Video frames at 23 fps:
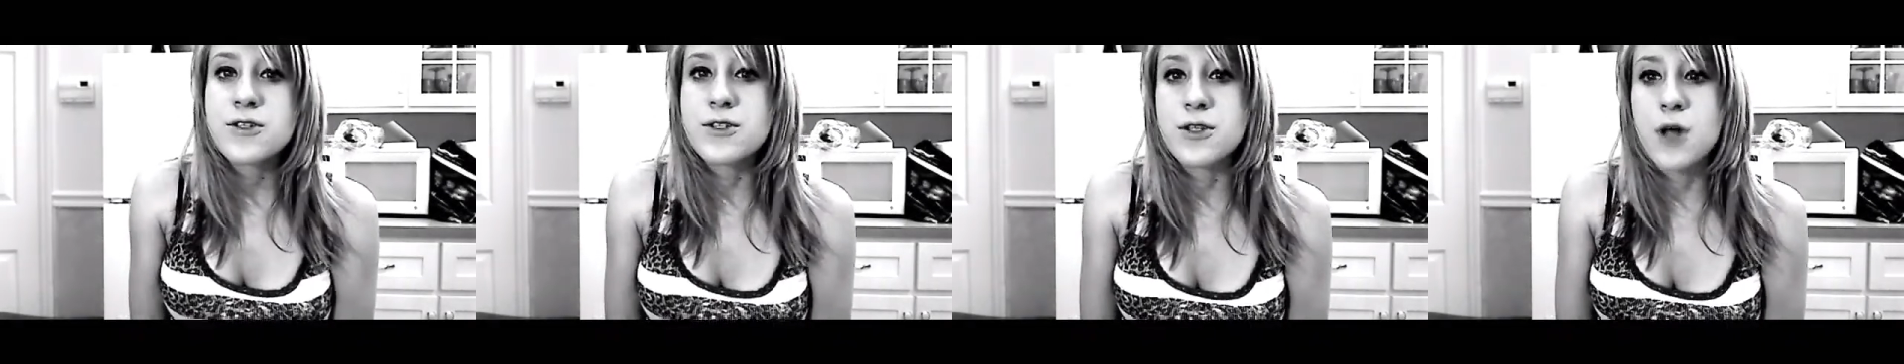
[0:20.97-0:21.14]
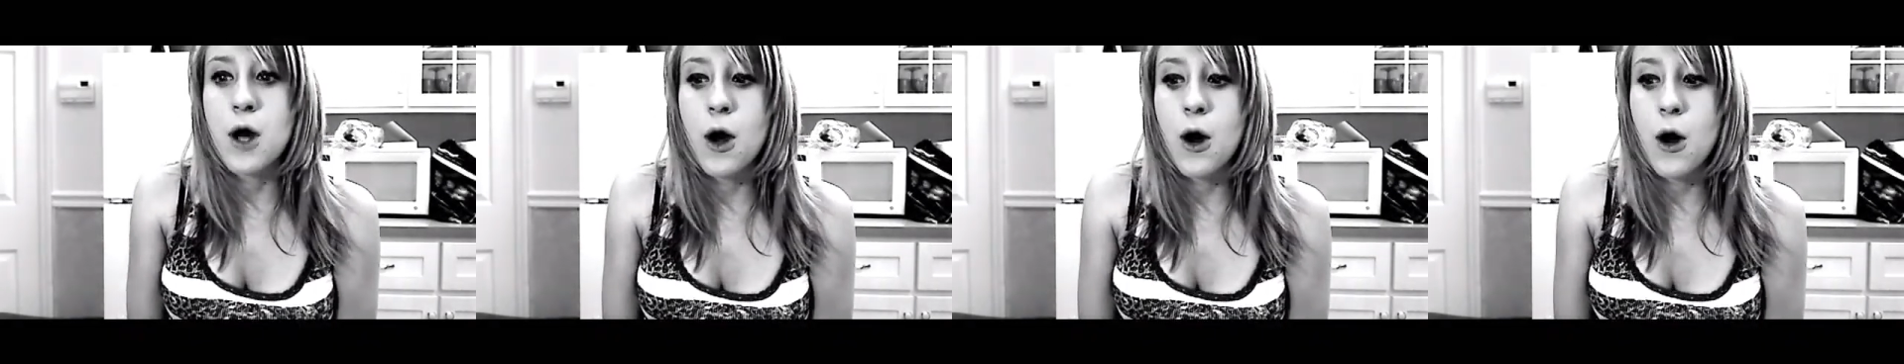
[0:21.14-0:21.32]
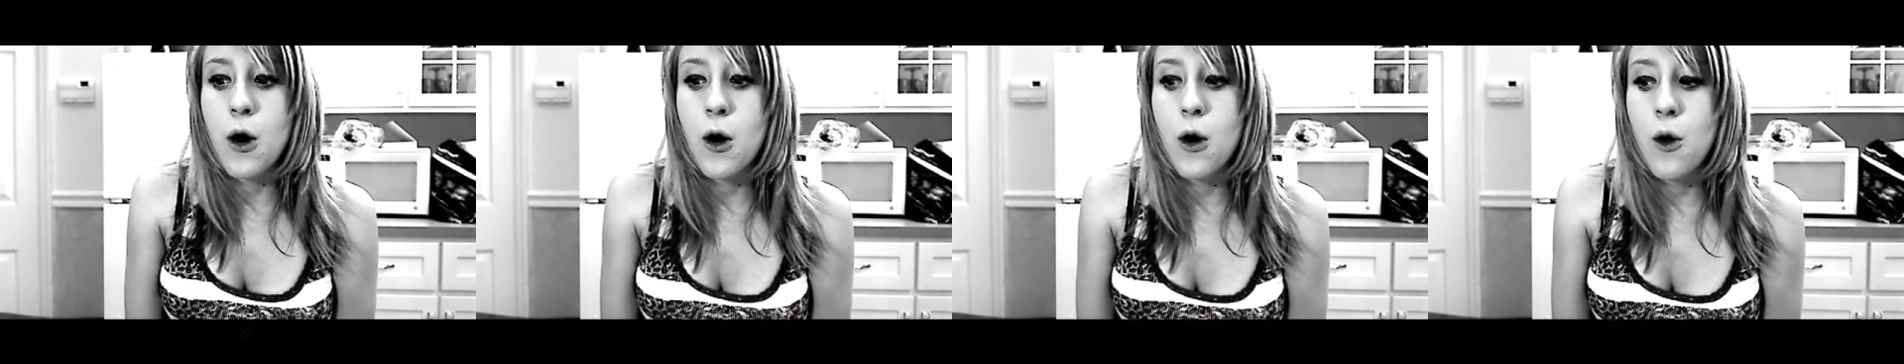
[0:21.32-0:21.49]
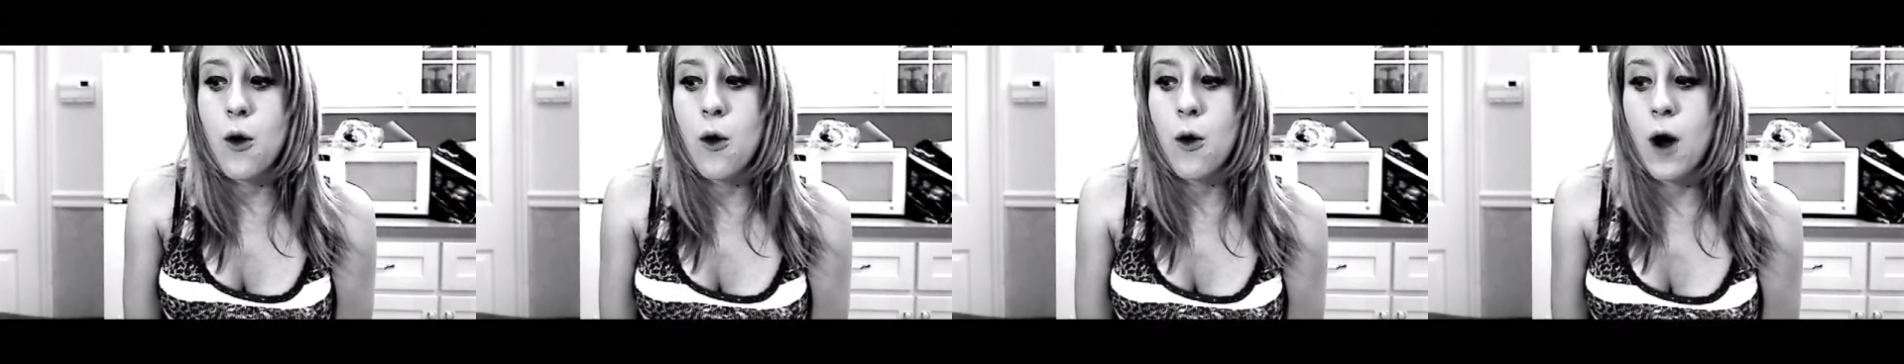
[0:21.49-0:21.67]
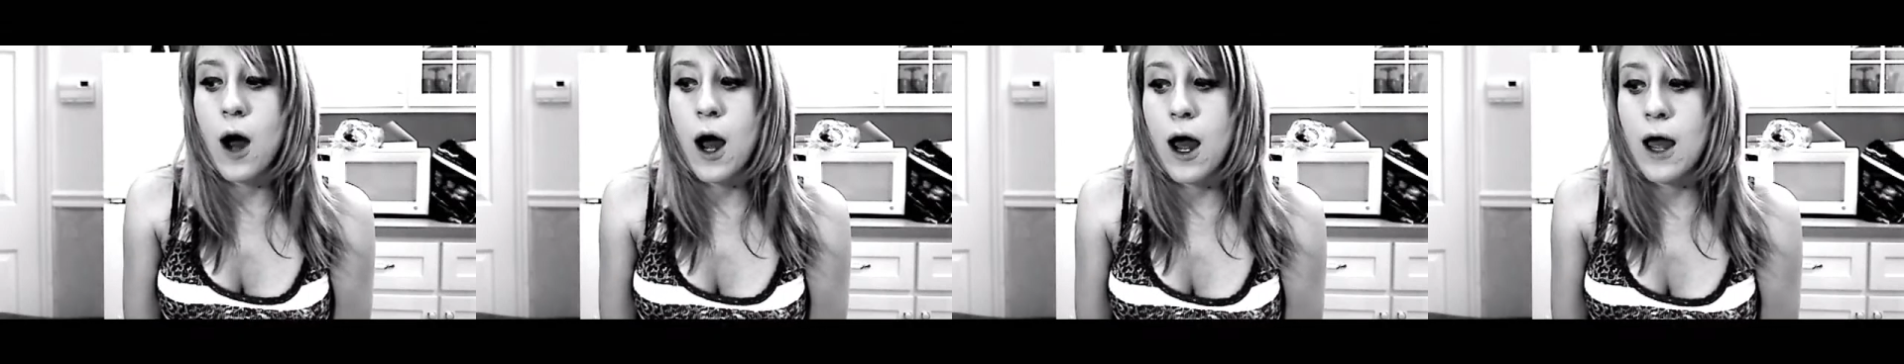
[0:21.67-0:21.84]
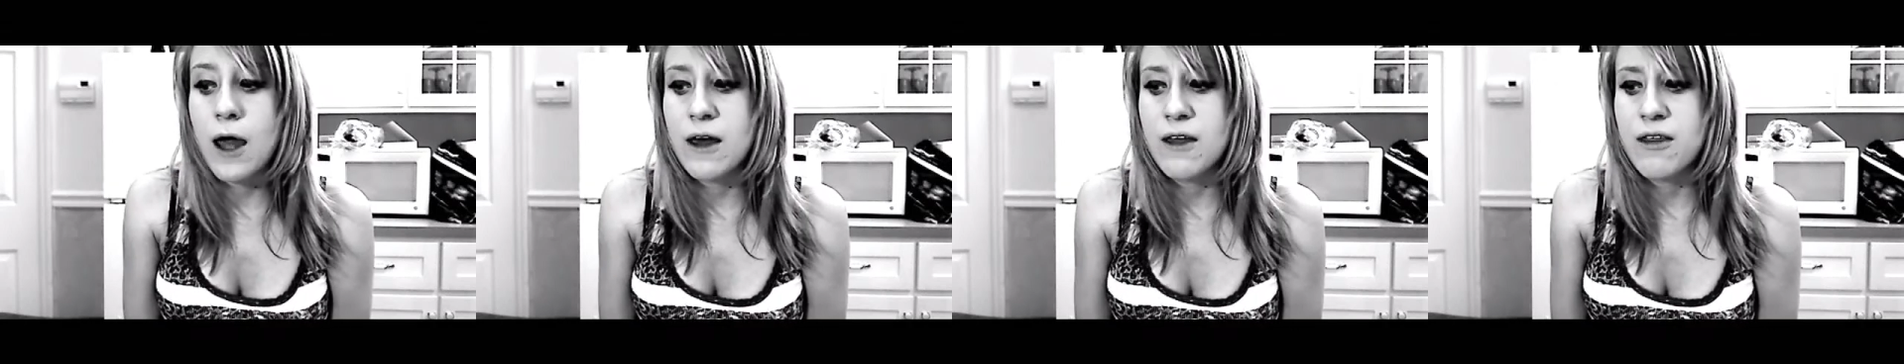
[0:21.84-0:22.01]
so
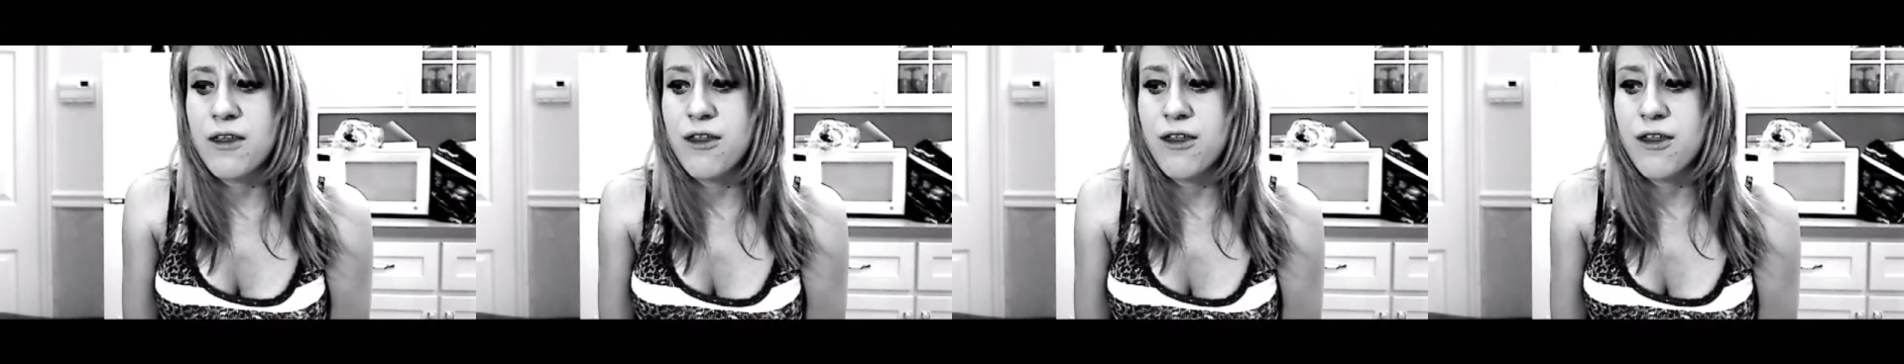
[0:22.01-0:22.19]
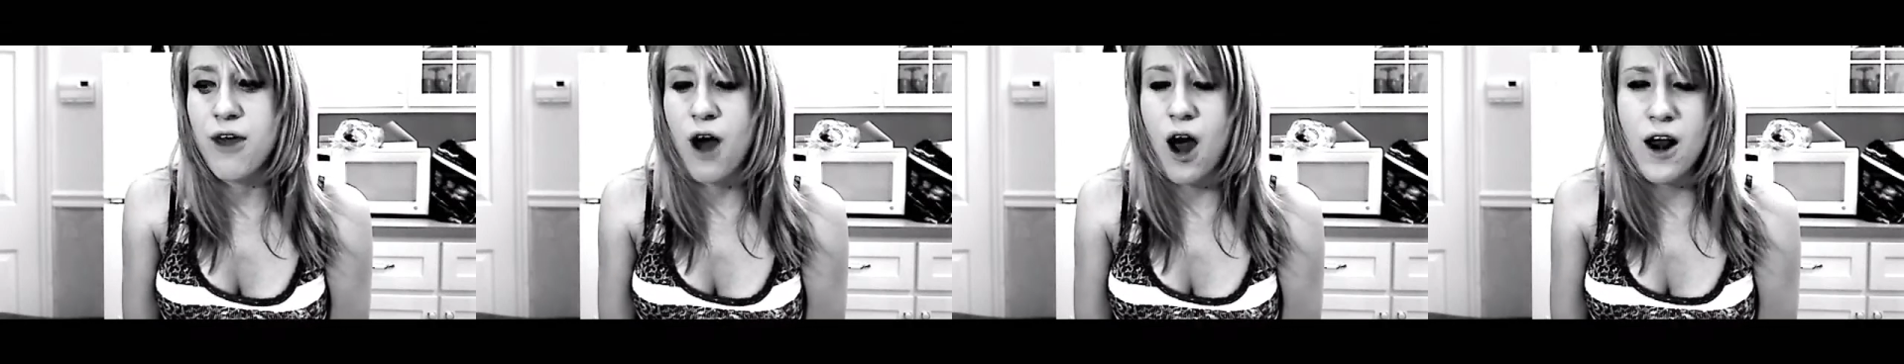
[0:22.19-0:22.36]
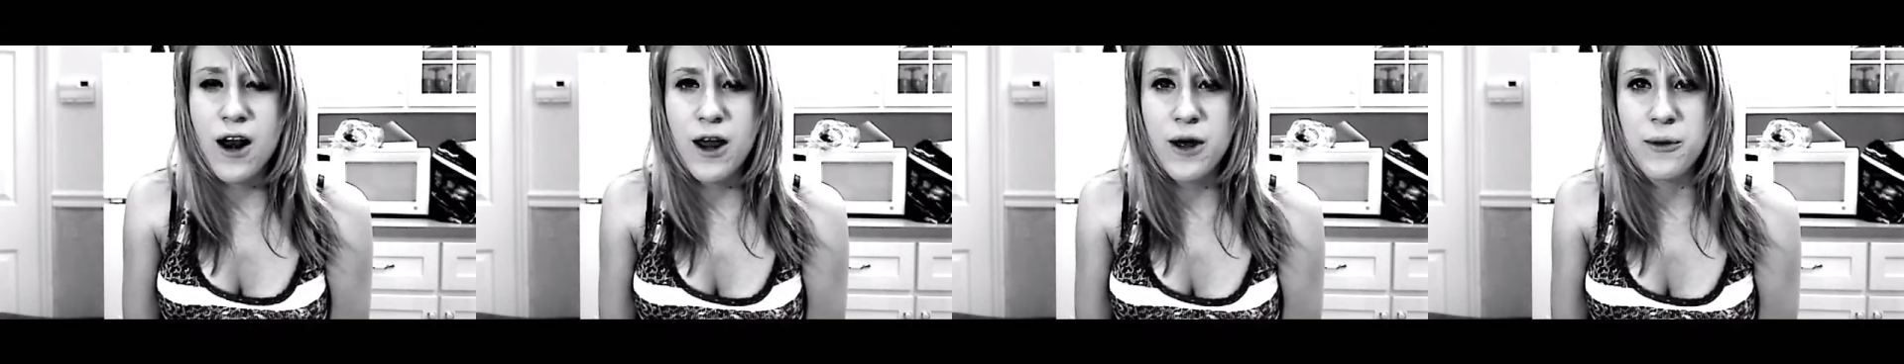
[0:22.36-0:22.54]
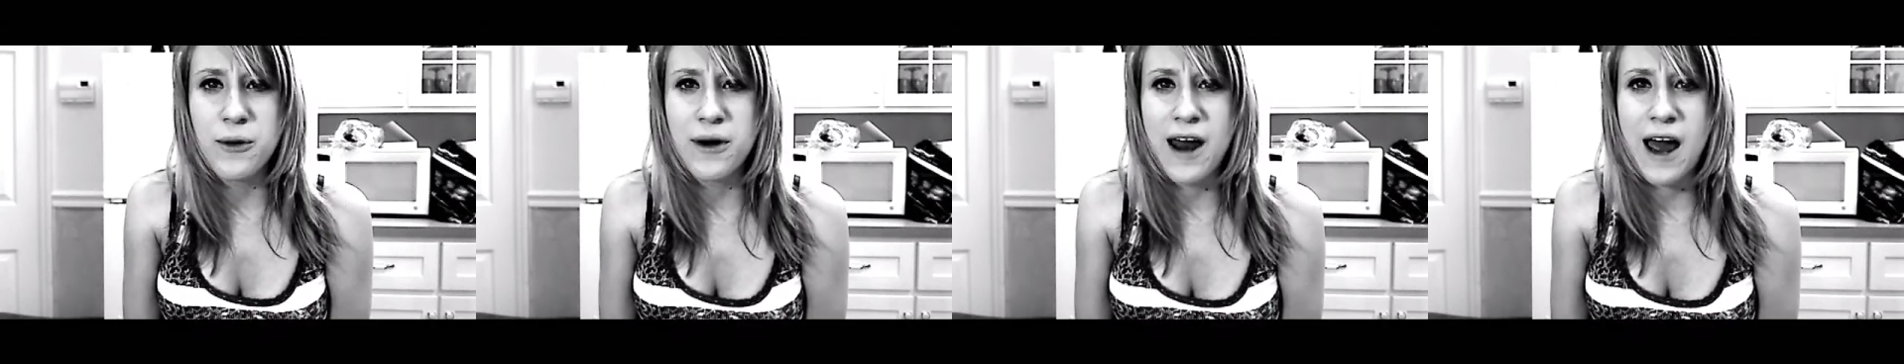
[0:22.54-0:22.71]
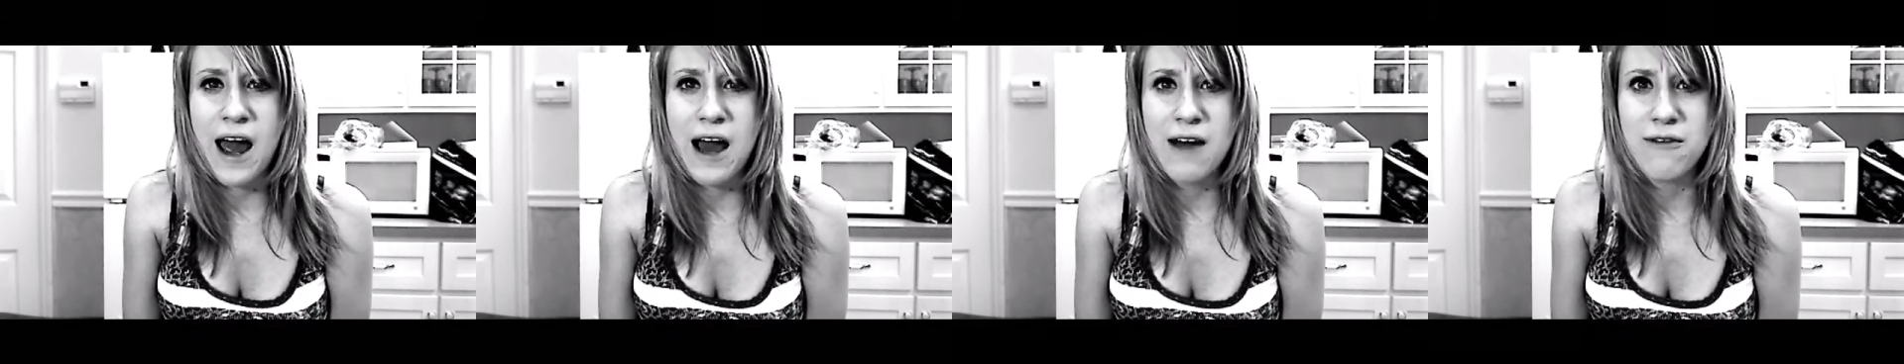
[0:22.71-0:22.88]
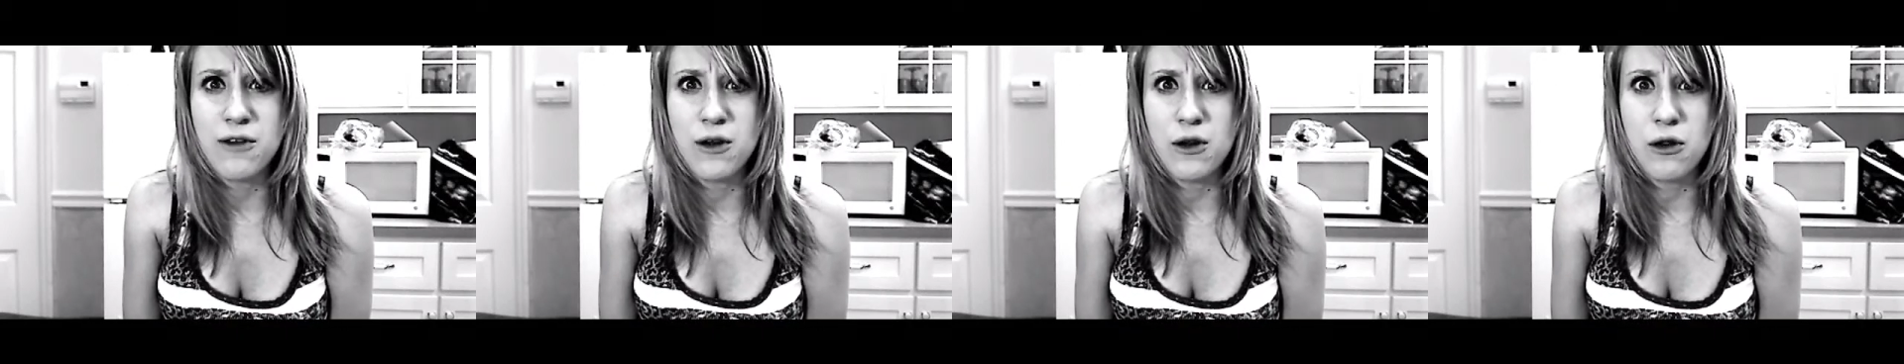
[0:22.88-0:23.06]
I thought I would
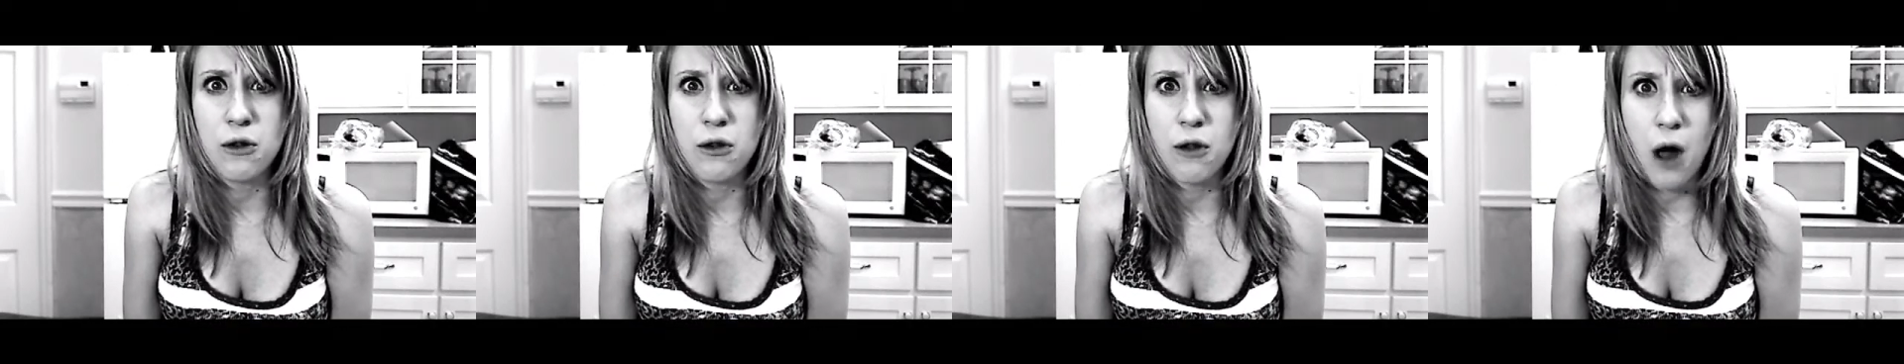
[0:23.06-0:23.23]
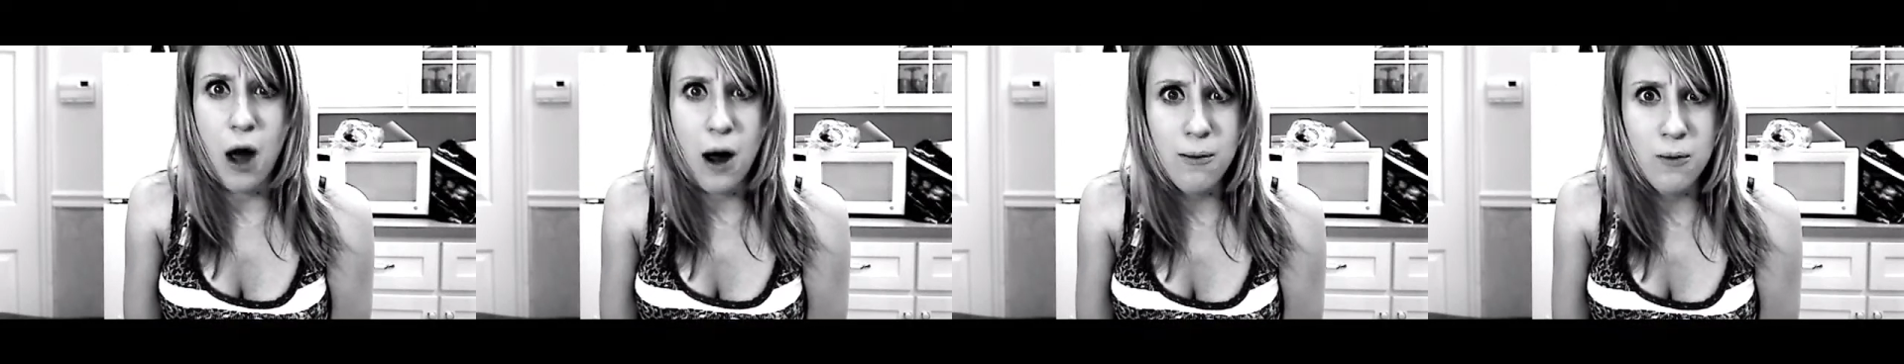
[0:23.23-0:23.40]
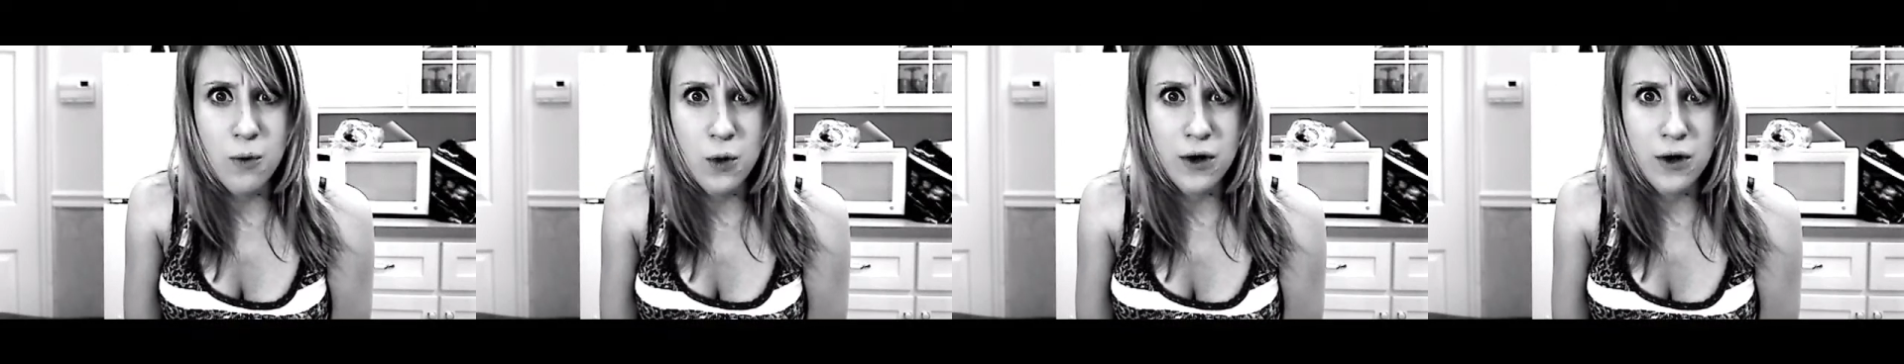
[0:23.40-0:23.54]
have a lot